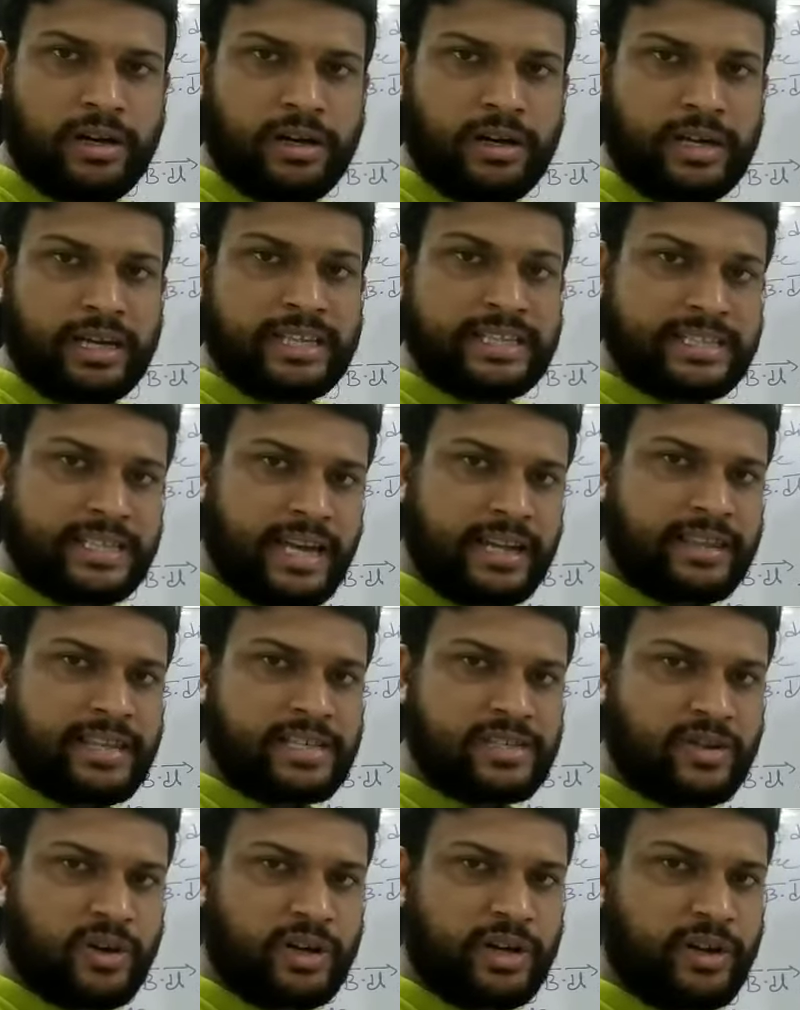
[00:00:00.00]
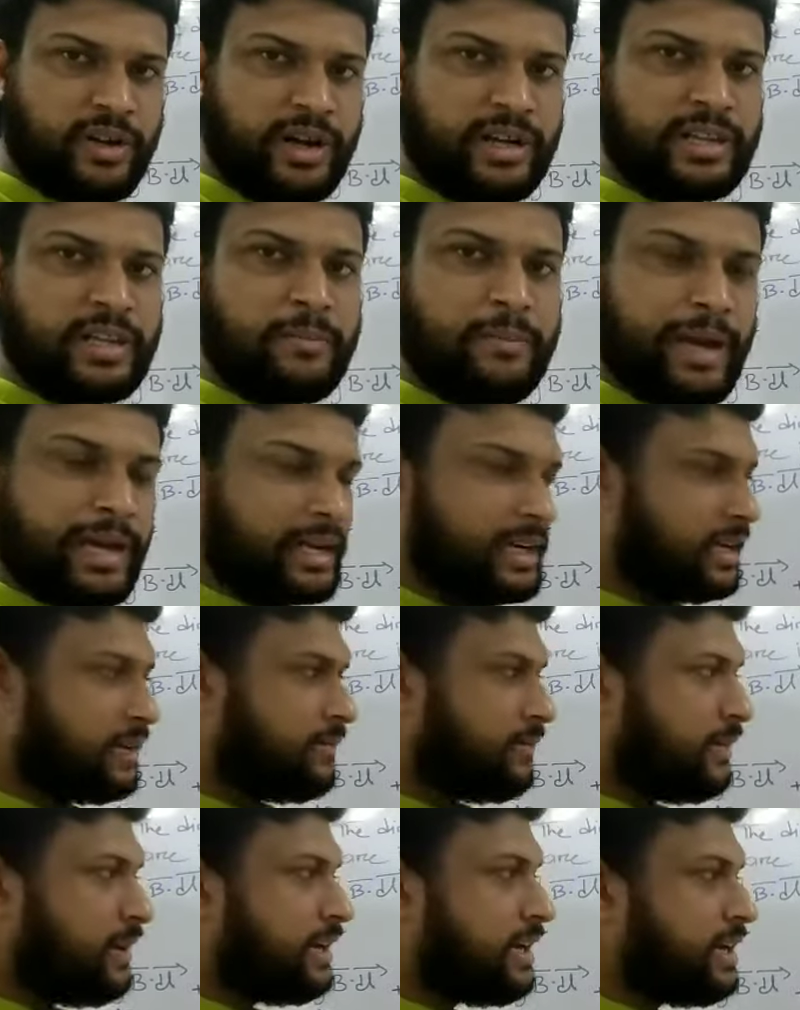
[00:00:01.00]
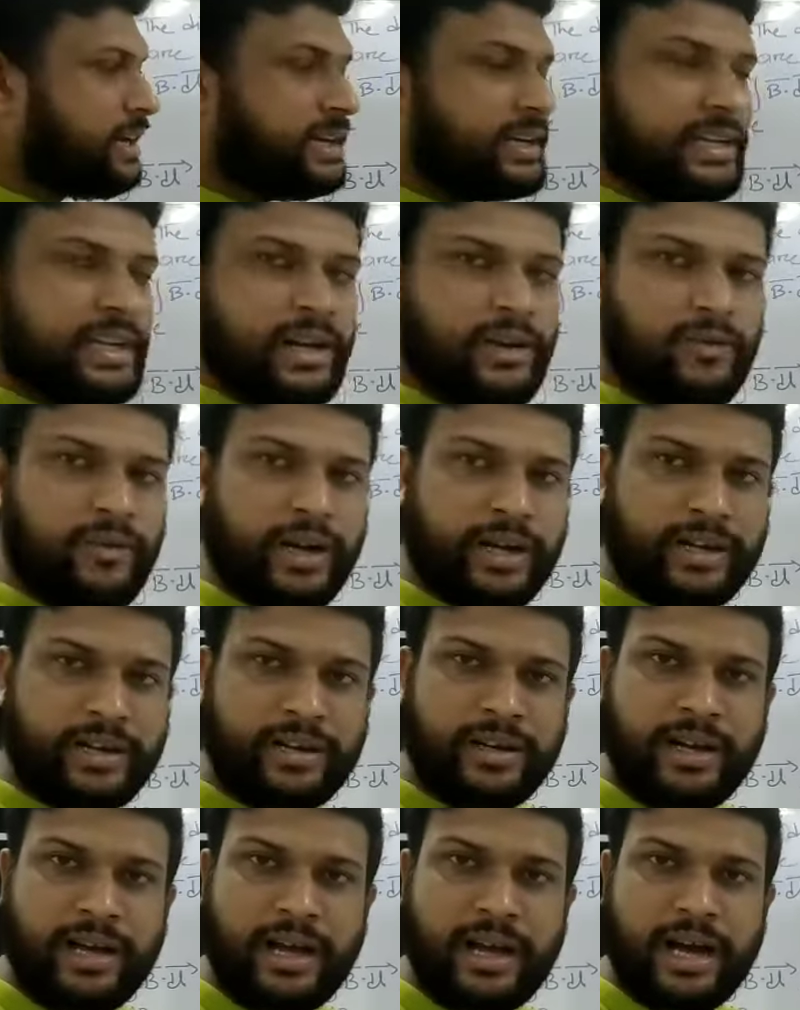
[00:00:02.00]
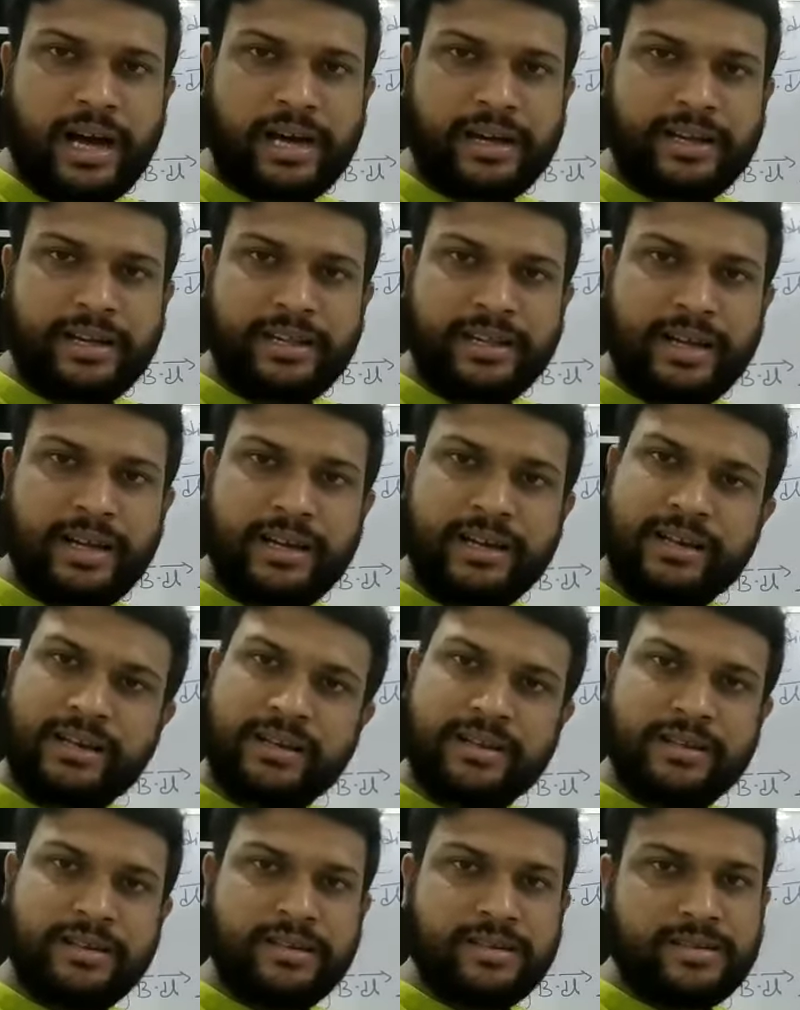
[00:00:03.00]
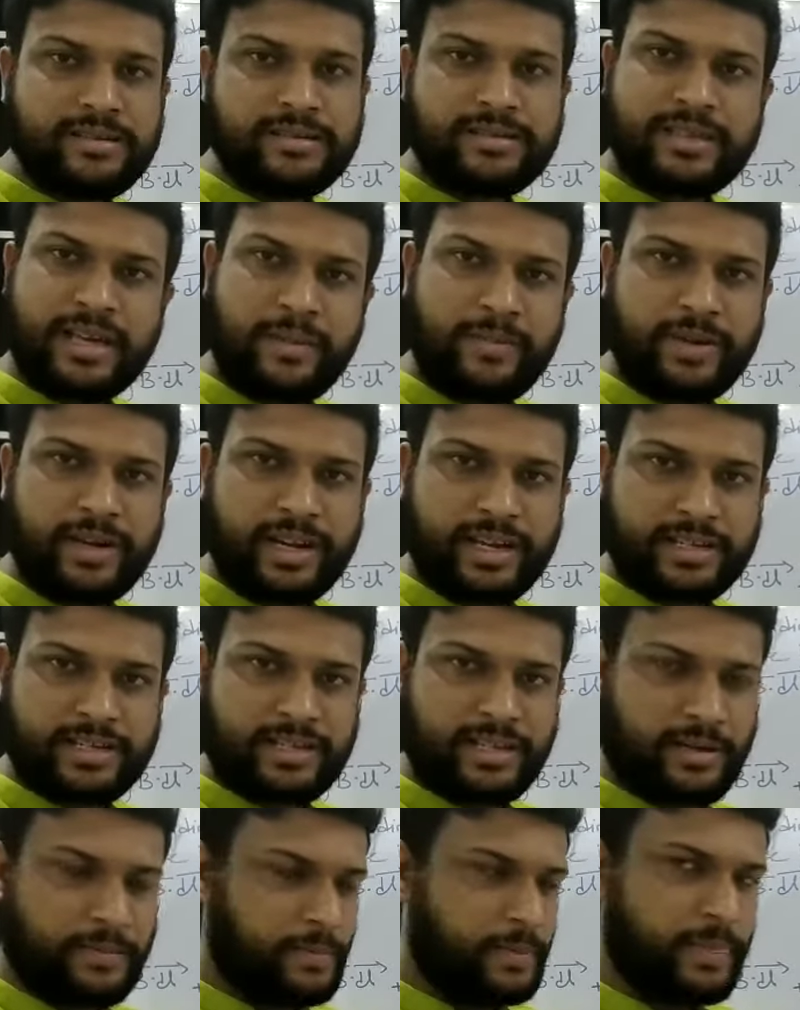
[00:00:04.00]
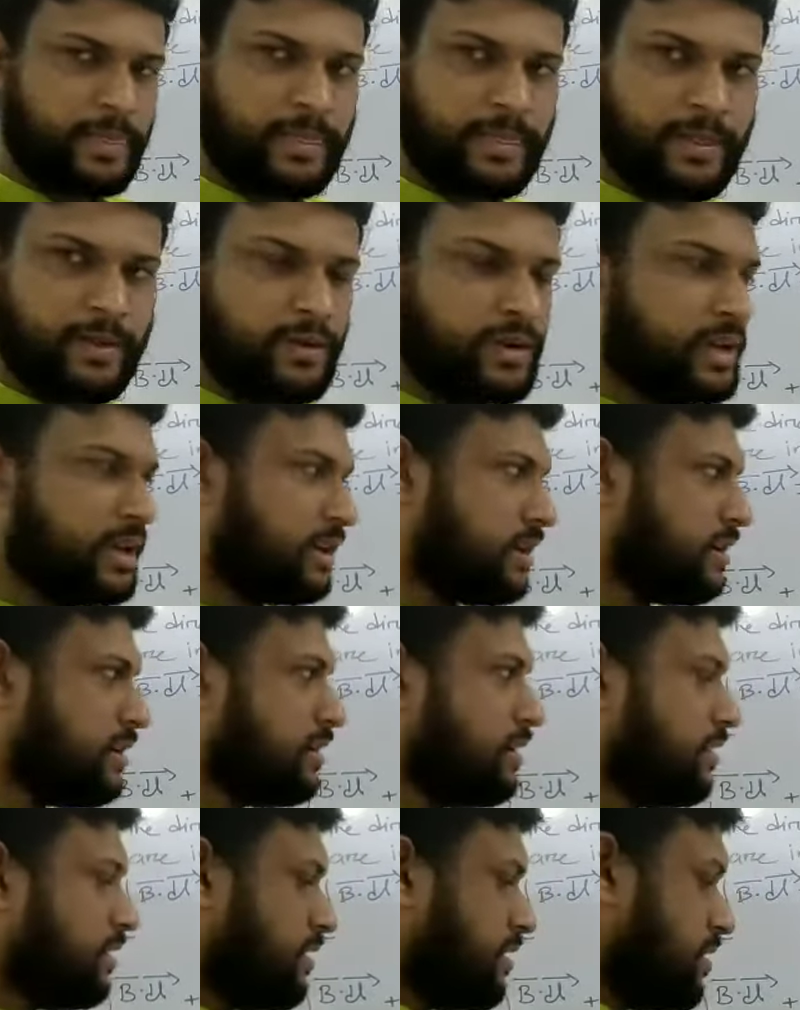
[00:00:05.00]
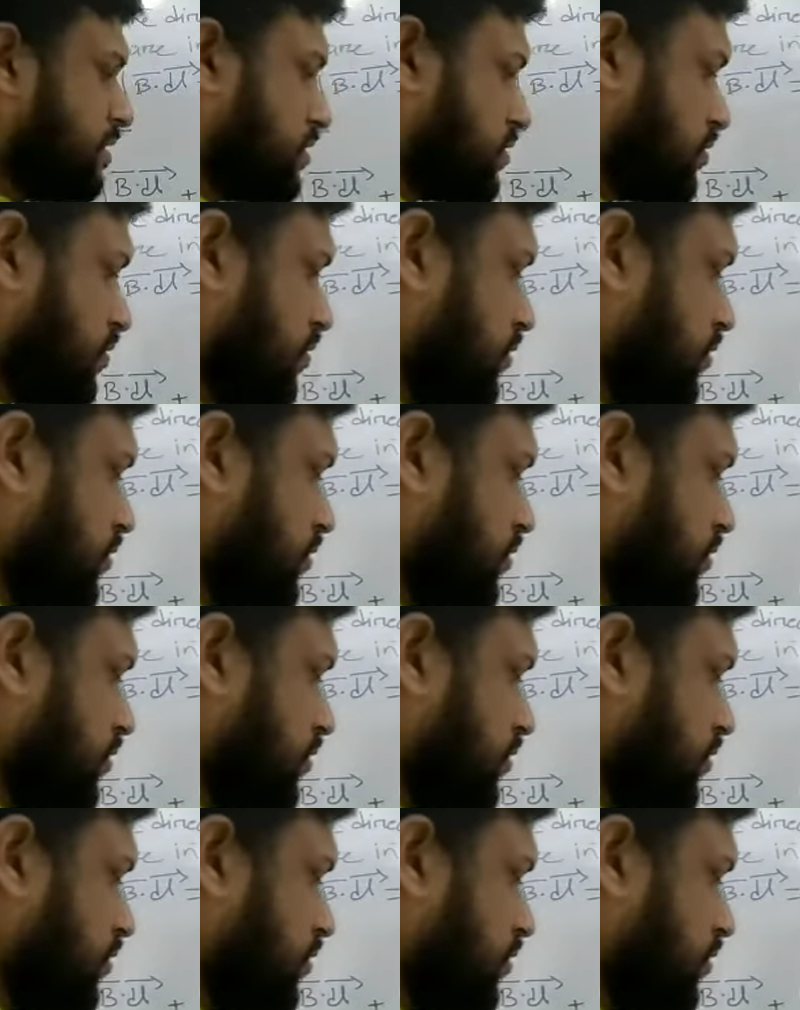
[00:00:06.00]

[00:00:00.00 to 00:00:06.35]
inside the solenoid, the magnetic field and dl vector are in the same direction. Okay, so